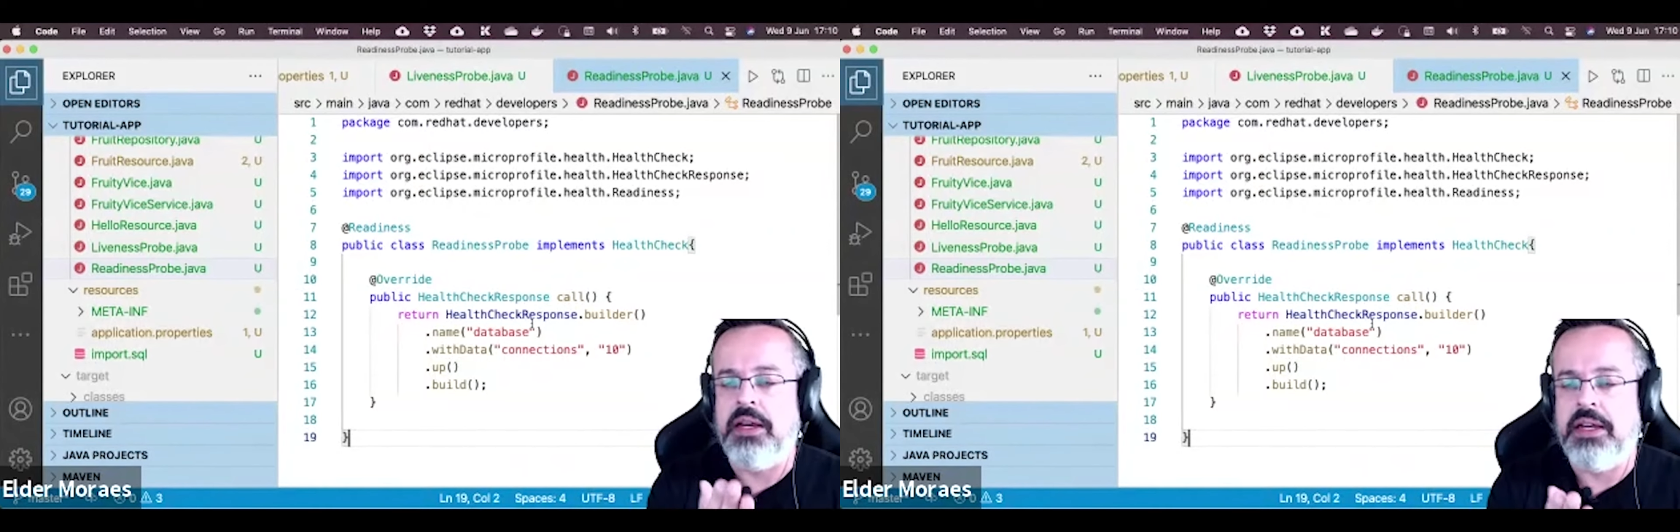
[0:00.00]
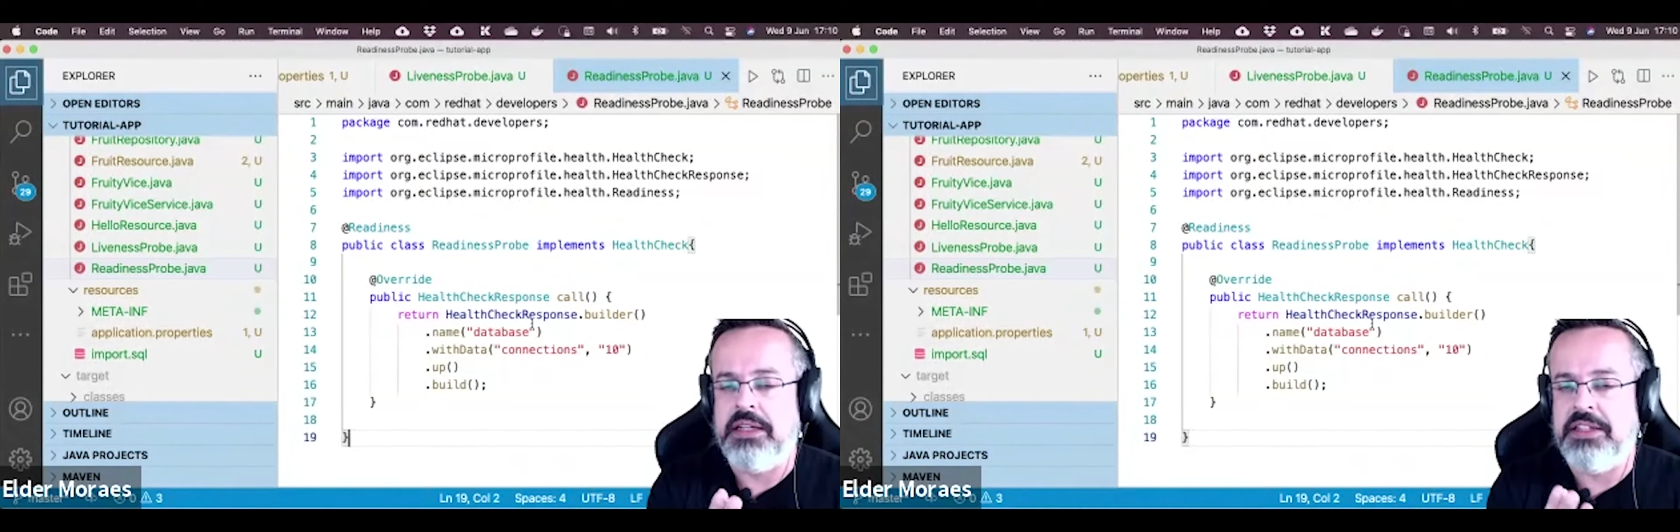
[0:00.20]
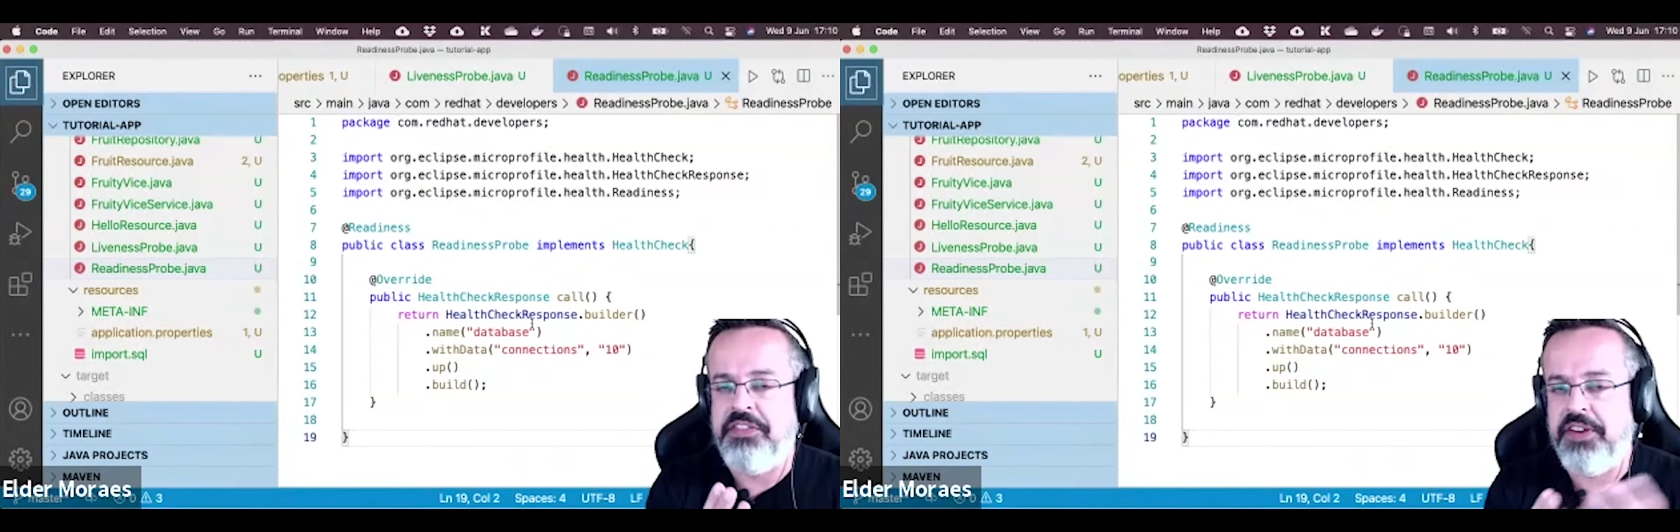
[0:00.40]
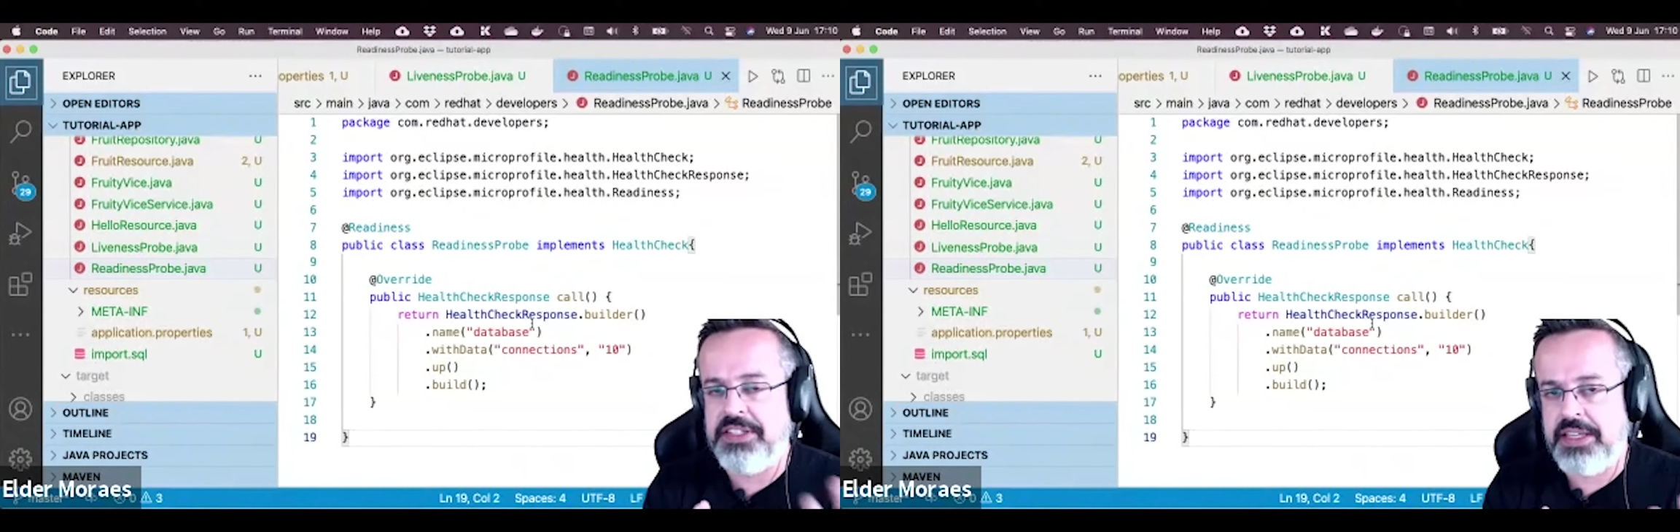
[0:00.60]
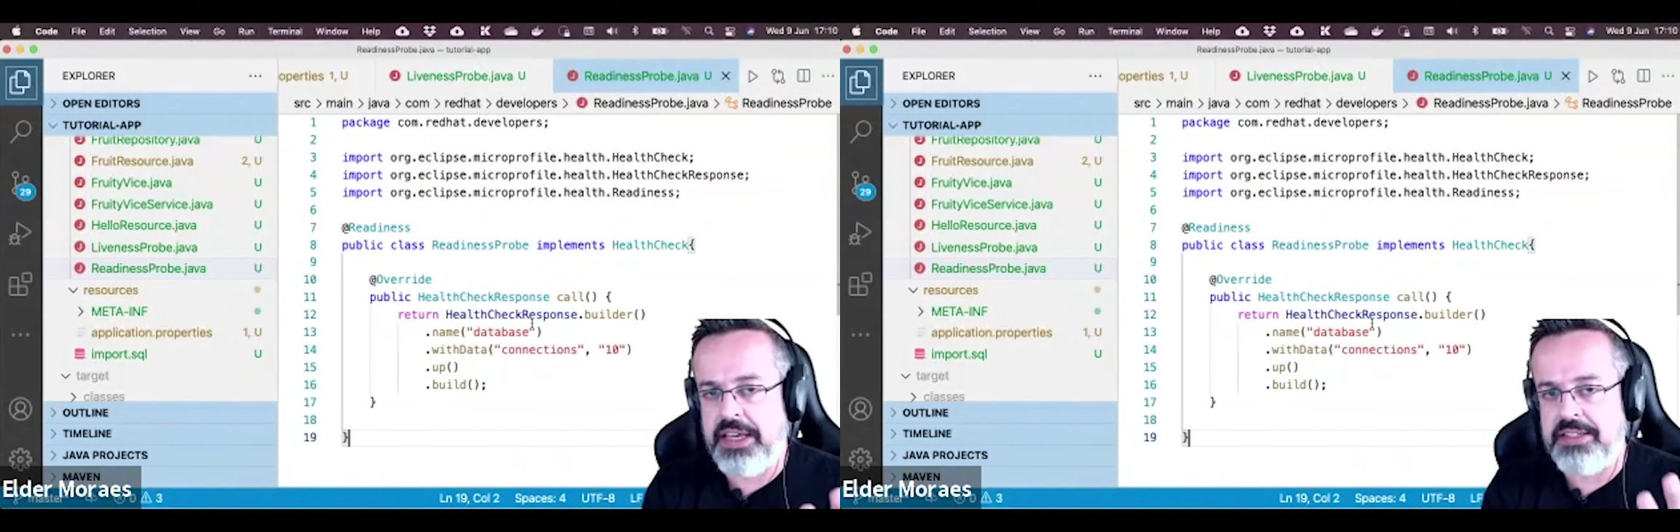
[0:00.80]
in the
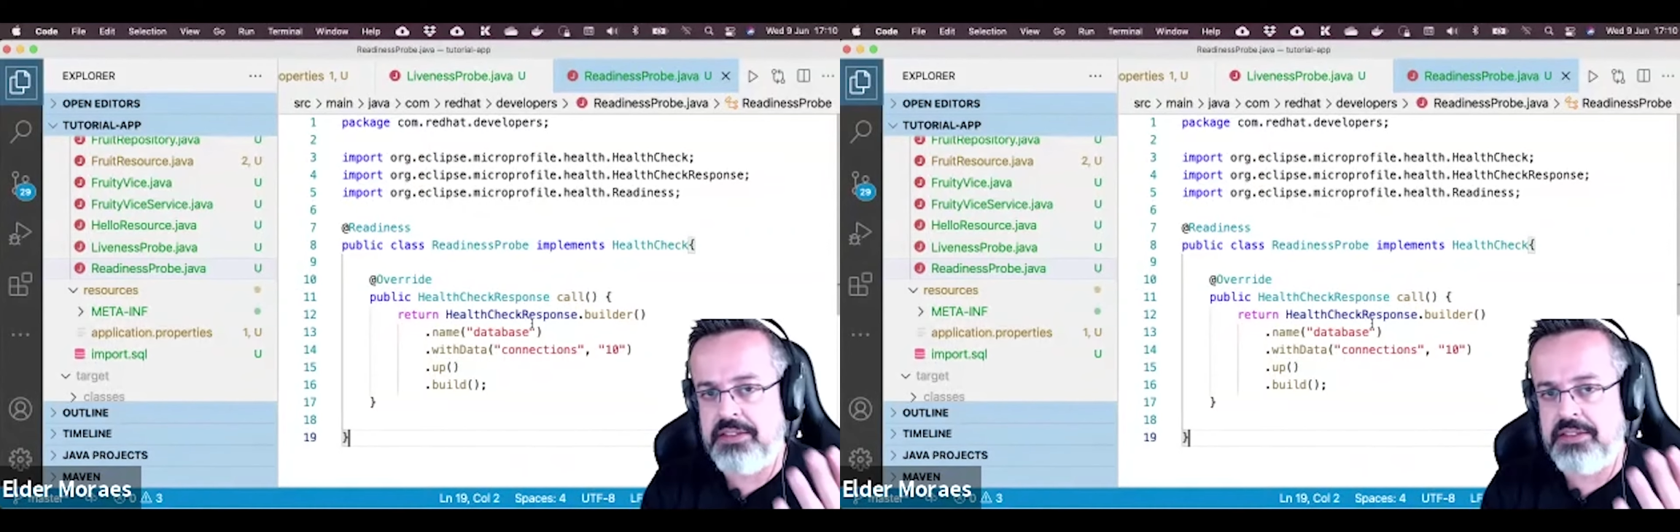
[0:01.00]
first case,